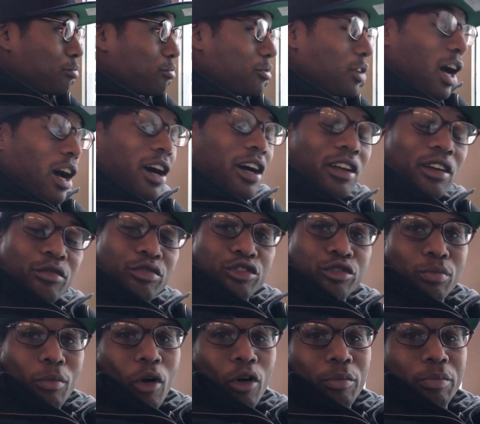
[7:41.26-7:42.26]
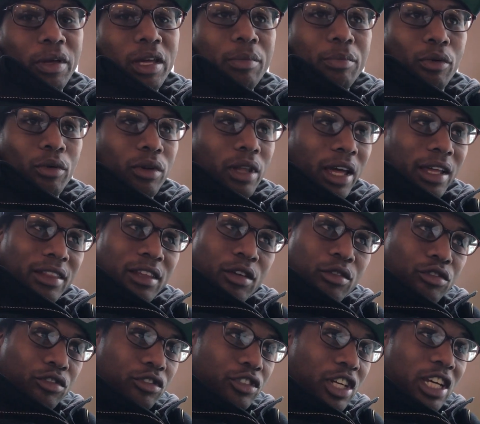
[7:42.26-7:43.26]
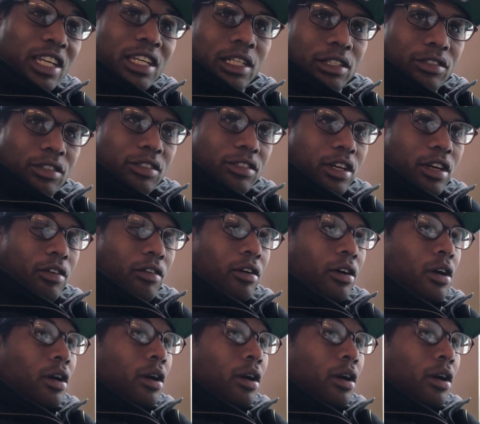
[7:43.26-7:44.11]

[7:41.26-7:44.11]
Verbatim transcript: ton of smart people. Like, there's geniuses here.